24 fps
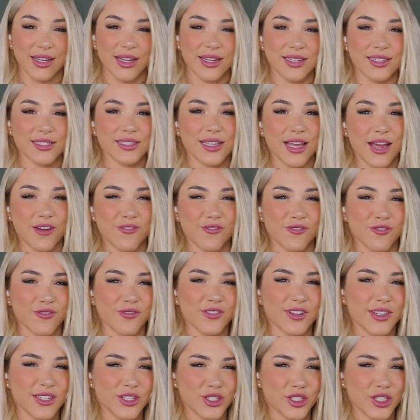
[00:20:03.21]
I just haven't
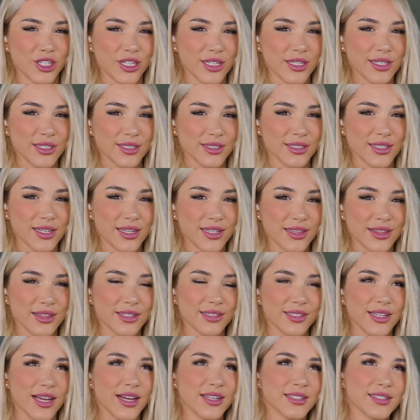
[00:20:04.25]
finished it because like
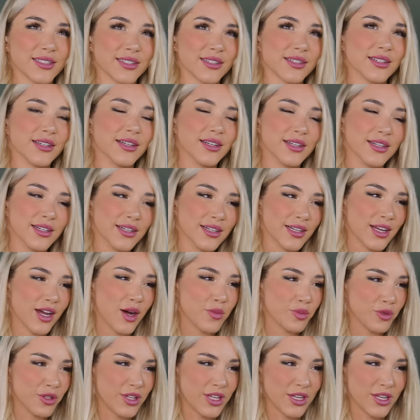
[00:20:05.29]
the last couple